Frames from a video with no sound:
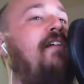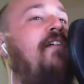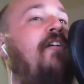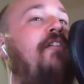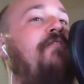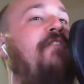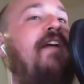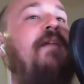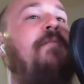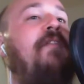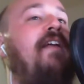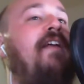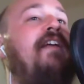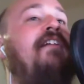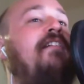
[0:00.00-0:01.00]
our
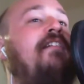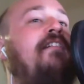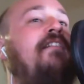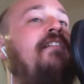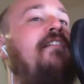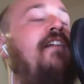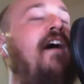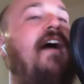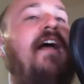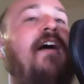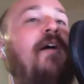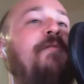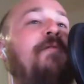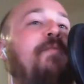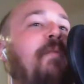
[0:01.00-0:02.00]
family got
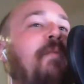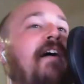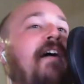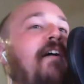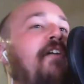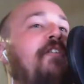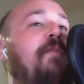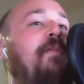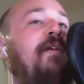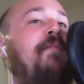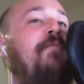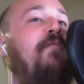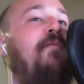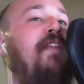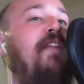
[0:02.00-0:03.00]
helped by other
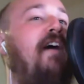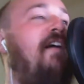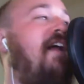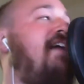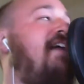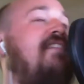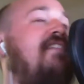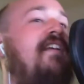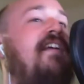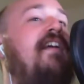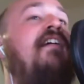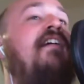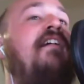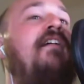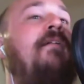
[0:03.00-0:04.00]
people without
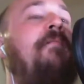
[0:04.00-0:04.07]
asking.